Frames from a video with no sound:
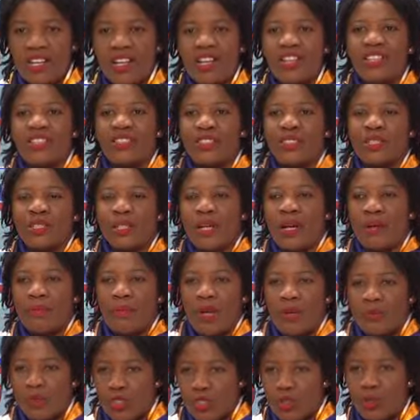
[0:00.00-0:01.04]
And
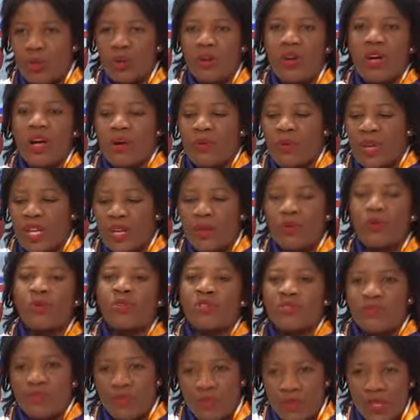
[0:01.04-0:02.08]
I'm sure when he
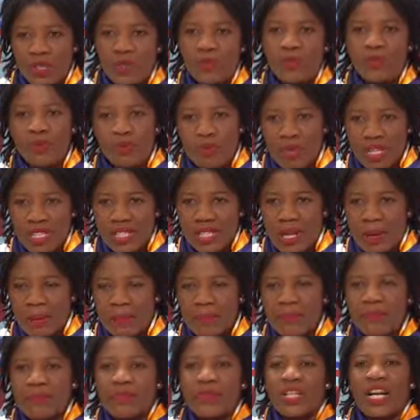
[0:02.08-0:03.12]
goes forward, he'll do better.
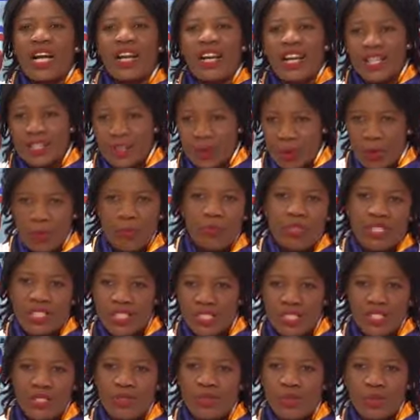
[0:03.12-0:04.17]
I like the
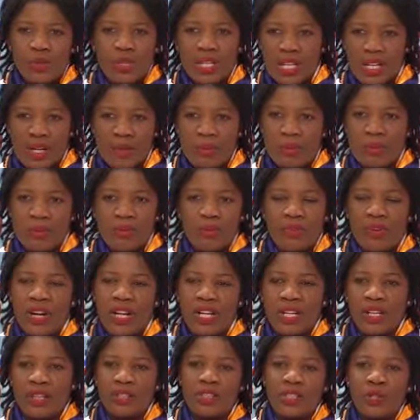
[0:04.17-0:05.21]
competition to encamp. Right
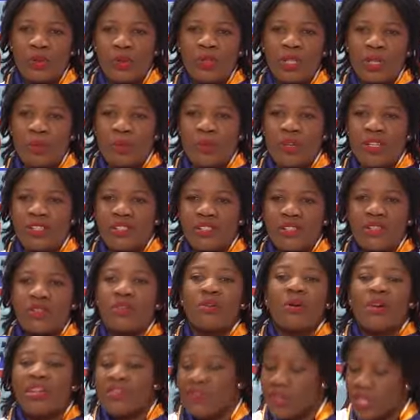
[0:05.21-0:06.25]
now, the goalkeepers,
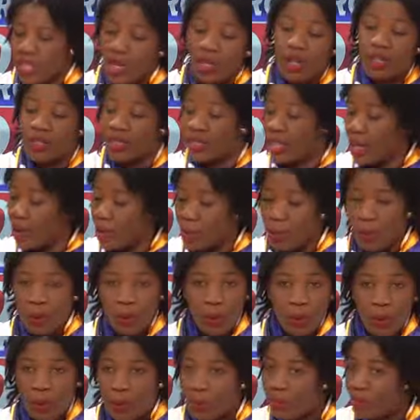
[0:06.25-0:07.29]
even the
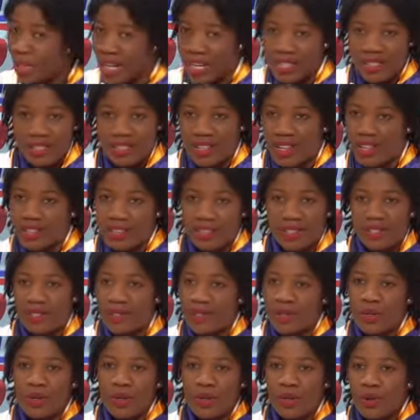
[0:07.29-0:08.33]
whole BlackStars,
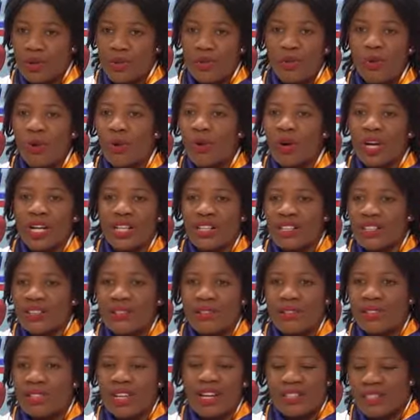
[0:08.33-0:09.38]
no one
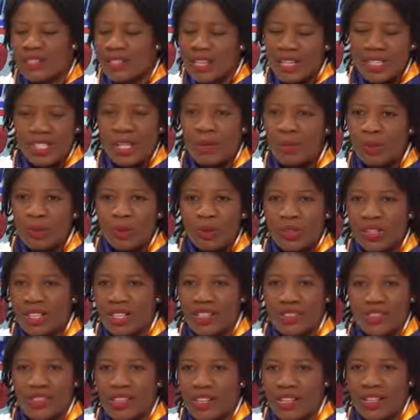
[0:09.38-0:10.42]
is untouchable or
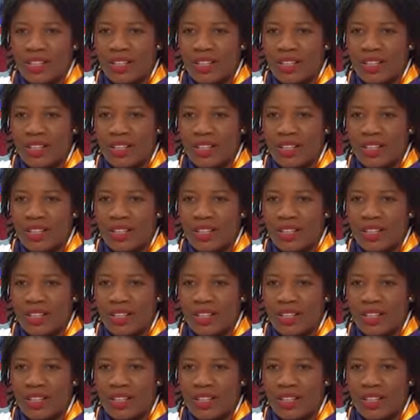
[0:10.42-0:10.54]
anything.